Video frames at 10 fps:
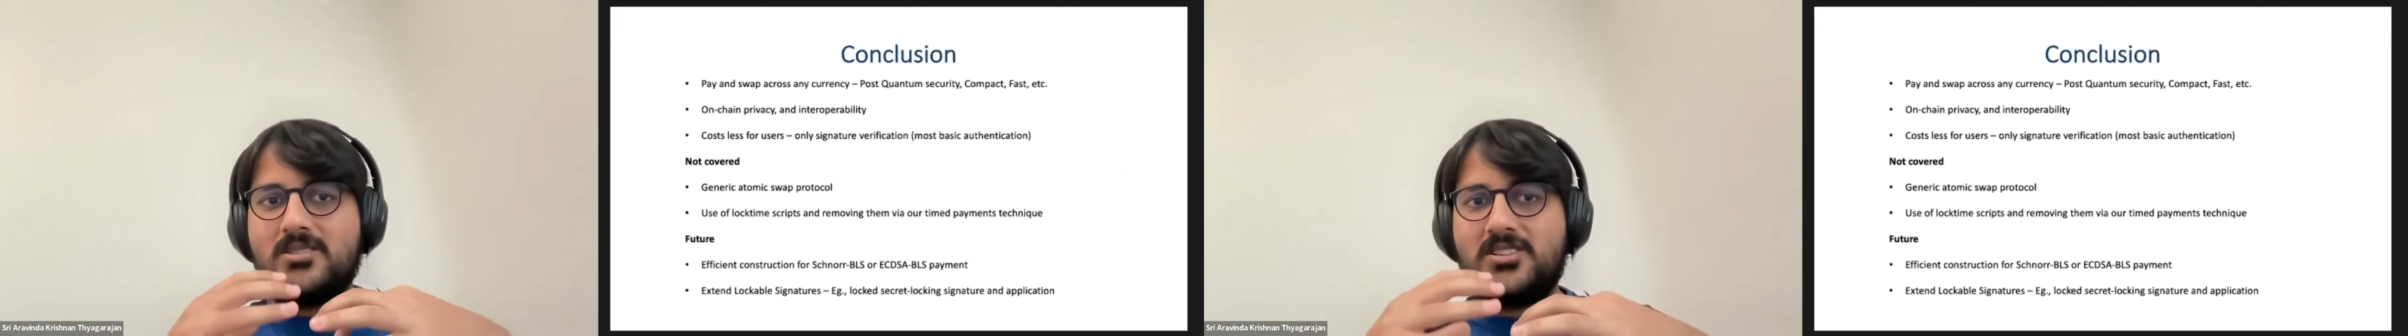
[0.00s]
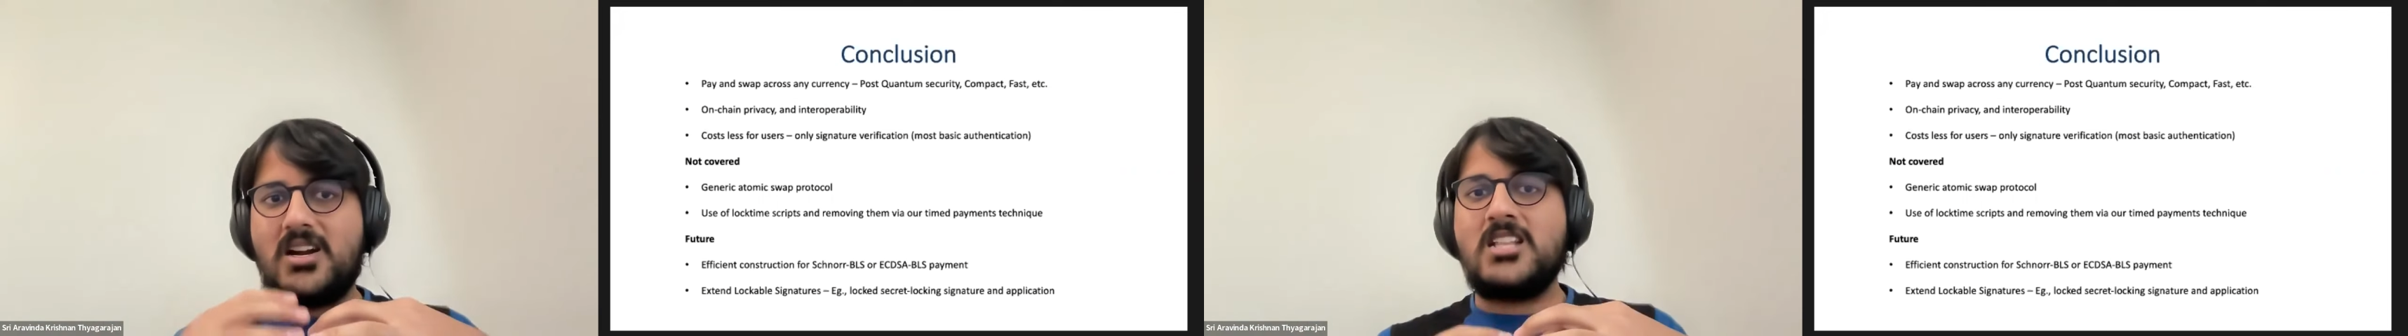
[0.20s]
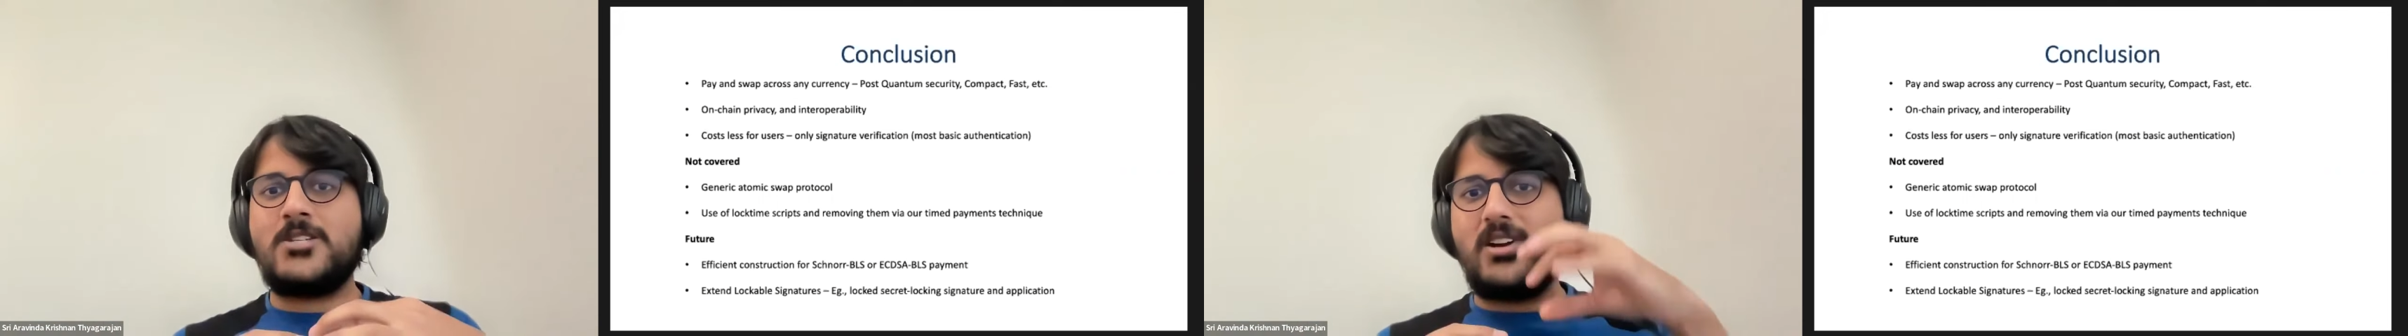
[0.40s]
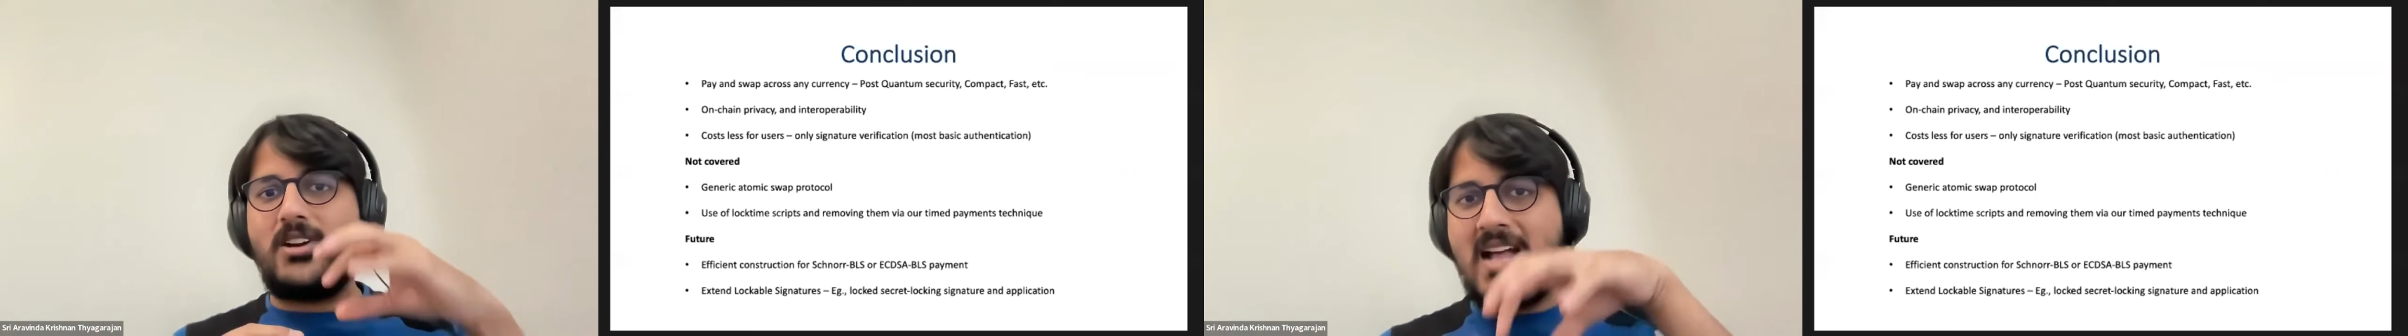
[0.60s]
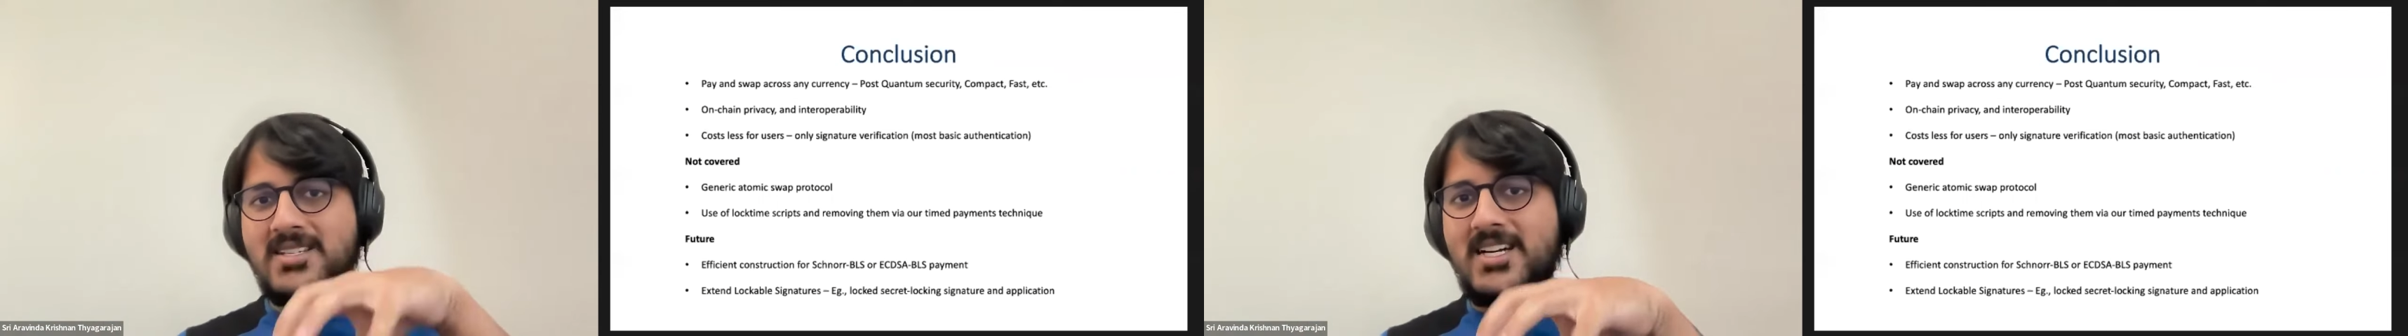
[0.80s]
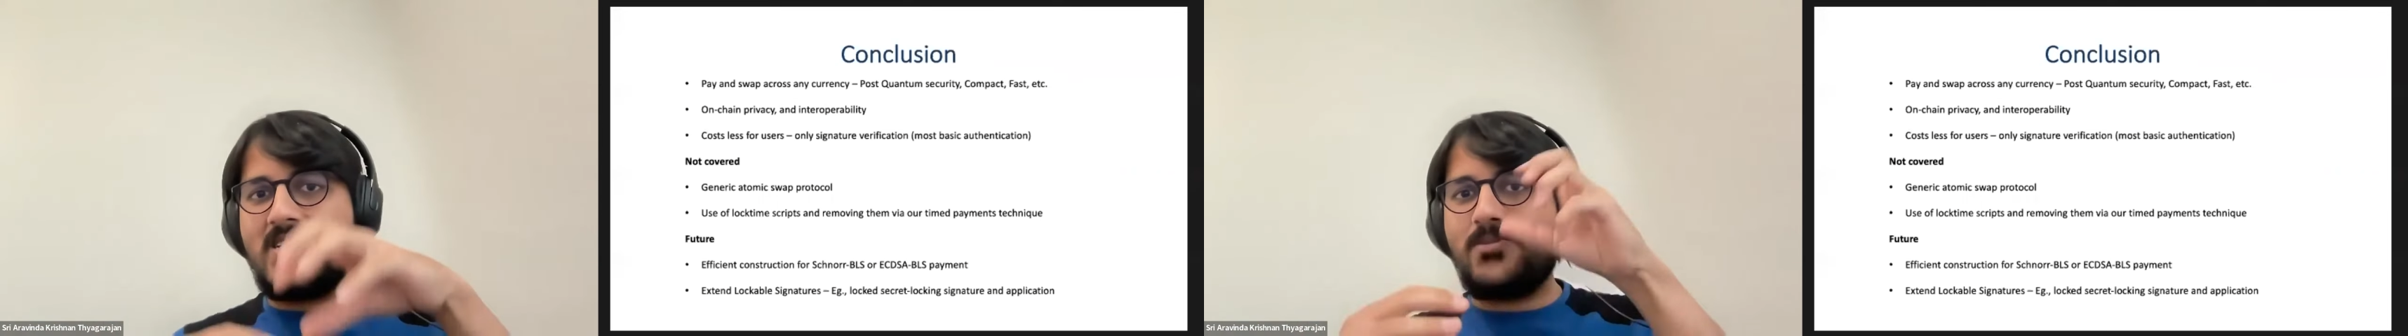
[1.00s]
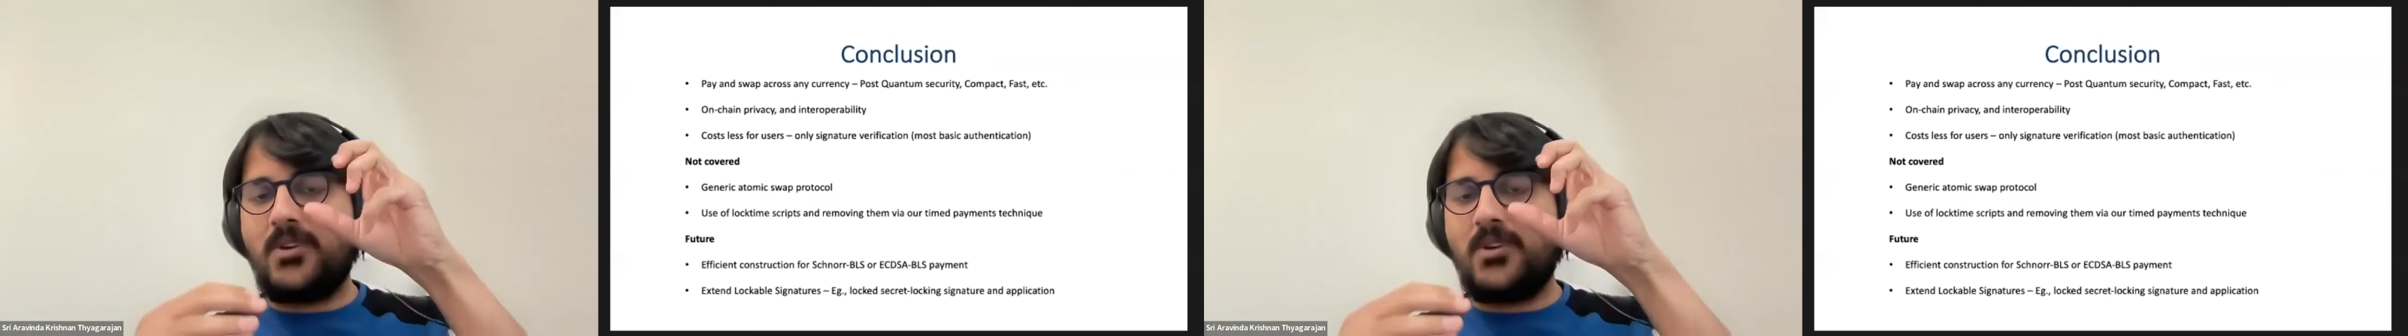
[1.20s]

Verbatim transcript: transfer assets